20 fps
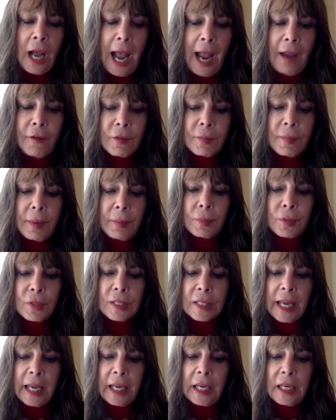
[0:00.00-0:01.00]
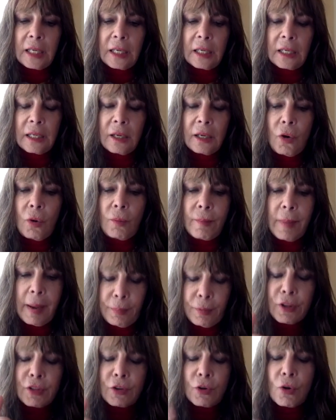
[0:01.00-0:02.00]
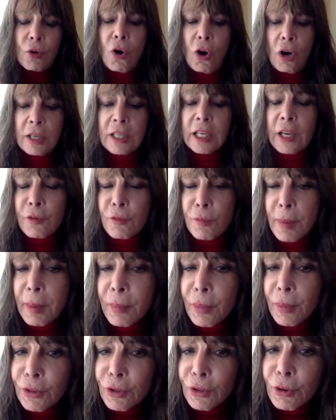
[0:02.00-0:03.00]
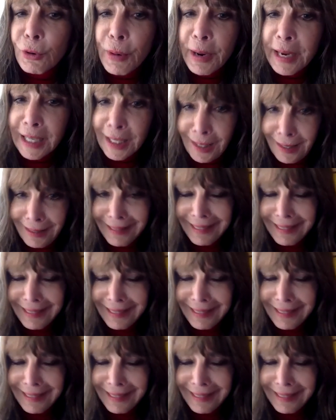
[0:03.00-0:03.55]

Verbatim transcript: i remember saying my brother augie remember the great